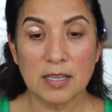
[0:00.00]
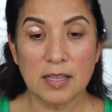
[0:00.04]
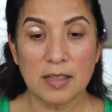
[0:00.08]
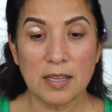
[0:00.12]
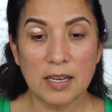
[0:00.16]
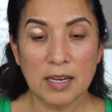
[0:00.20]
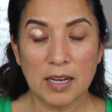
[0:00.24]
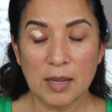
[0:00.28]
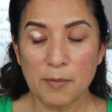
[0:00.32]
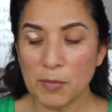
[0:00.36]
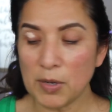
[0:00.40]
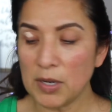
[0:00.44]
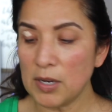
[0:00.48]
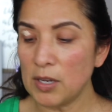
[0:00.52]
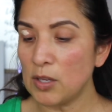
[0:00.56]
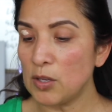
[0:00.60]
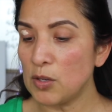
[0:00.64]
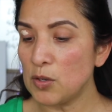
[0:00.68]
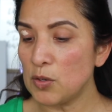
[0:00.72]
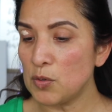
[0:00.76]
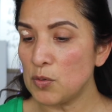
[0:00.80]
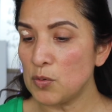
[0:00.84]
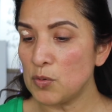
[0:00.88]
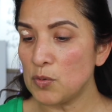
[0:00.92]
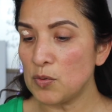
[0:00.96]
And then I'm gonna
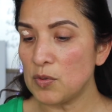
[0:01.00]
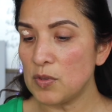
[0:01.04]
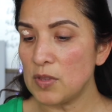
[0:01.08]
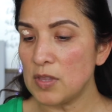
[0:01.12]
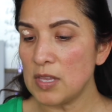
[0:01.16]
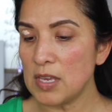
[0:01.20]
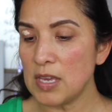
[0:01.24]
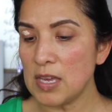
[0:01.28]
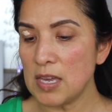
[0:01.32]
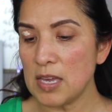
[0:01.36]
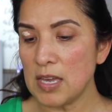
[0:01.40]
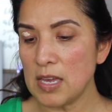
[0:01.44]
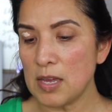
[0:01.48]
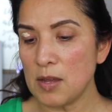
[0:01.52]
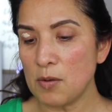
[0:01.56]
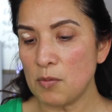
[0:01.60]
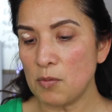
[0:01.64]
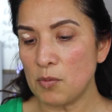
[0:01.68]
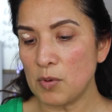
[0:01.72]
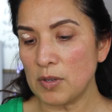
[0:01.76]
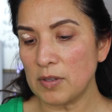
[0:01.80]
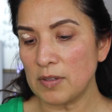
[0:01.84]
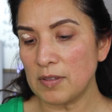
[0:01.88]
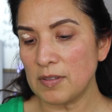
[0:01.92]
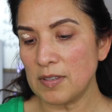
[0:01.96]
use the
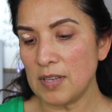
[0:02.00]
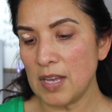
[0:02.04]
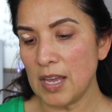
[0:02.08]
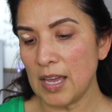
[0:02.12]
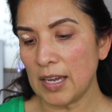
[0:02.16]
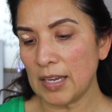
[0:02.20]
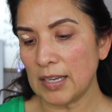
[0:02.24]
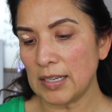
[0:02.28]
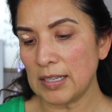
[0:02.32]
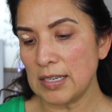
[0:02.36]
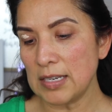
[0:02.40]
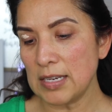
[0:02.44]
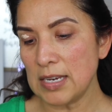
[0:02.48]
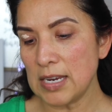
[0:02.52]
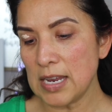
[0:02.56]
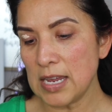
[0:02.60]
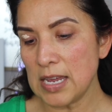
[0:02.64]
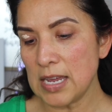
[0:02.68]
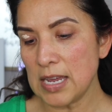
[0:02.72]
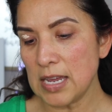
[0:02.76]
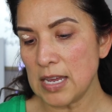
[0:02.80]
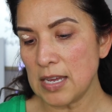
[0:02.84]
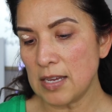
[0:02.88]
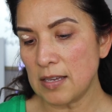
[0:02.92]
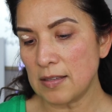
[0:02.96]
Real
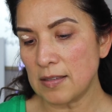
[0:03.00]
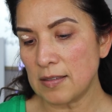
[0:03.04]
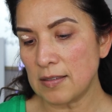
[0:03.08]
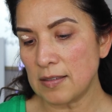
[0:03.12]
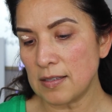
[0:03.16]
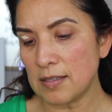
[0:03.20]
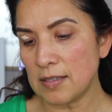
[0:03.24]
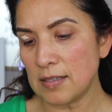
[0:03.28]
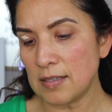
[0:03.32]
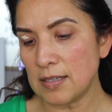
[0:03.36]
Techniques